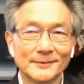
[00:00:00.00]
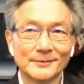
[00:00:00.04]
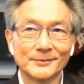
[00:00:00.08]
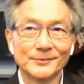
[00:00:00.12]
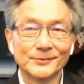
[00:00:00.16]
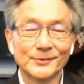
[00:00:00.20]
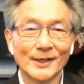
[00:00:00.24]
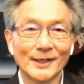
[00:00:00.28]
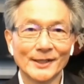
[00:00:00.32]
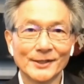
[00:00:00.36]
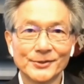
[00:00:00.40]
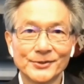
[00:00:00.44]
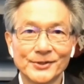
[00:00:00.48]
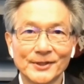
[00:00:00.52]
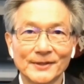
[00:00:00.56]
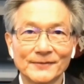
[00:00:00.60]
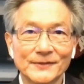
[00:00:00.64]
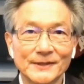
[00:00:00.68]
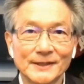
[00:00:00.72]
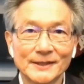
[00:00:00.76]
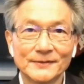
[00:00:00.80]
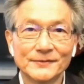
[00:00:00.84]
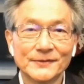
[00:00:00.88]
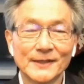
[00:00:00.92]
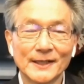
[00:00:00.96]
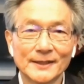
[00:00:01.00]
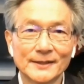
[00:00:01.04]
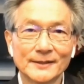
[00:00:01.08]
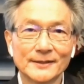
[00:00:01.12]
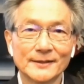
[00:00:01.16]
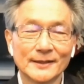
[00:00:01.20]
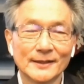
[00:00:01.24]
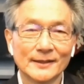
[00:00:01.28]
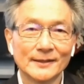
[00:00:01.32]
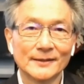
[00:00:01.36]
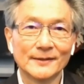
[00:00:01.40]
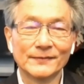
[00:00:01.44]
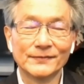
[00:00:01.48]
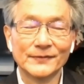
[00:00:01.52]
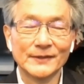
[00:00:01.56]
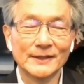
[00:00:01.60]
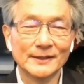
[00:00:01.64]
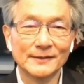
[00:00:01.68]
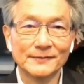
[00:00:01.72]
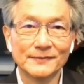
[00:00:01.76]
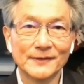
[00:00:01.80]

rage of the